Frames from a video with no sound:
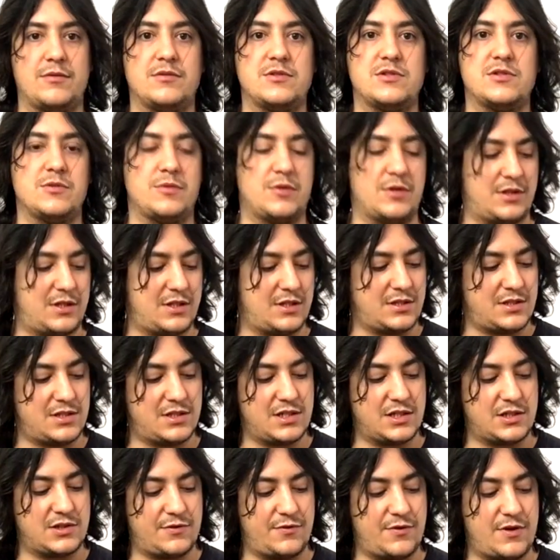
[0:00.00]
So we're at the
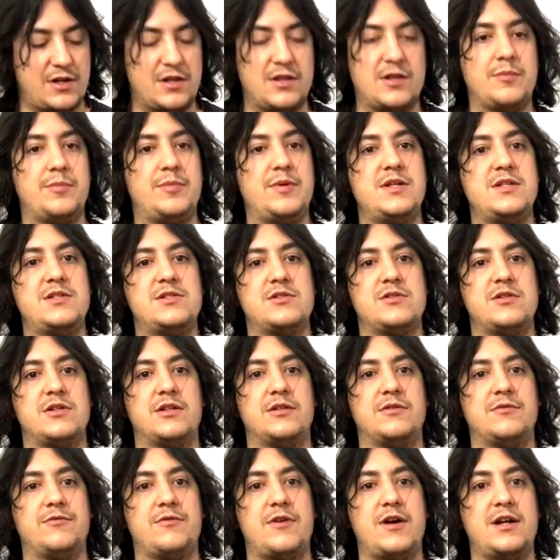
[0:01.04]
sixth fret of the B
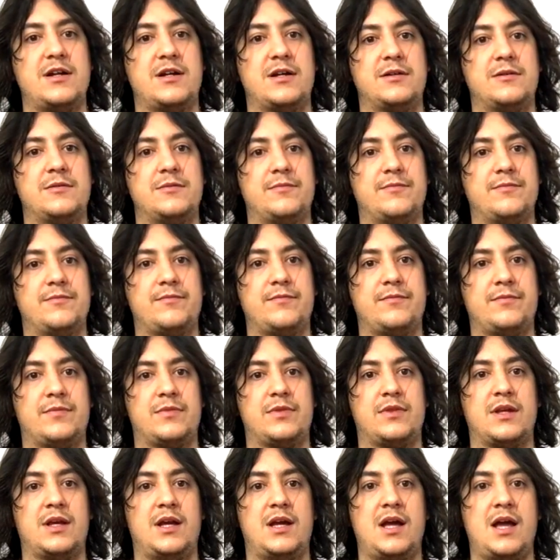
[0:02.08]
string, fretting.
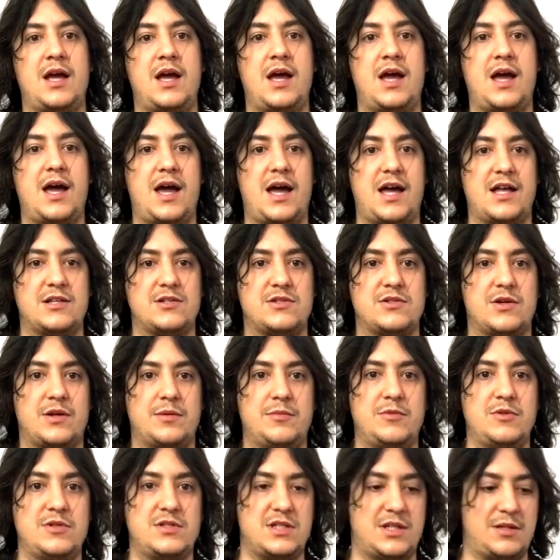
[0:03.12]
And so
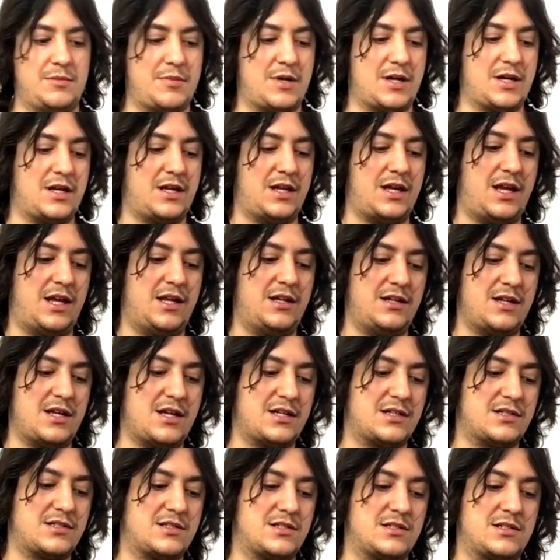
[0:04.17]
I'm using my
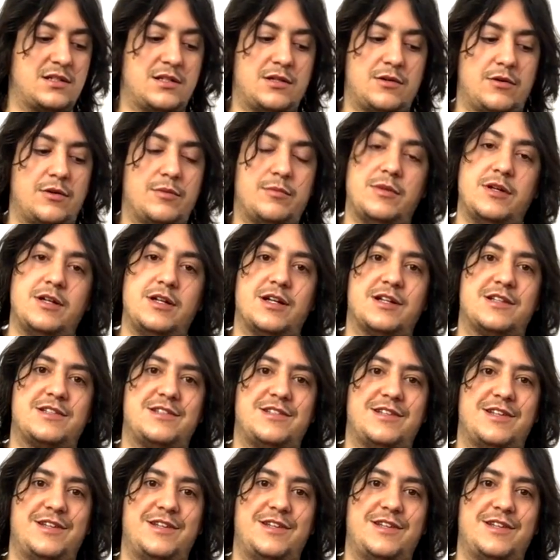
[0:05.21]
index, oh, index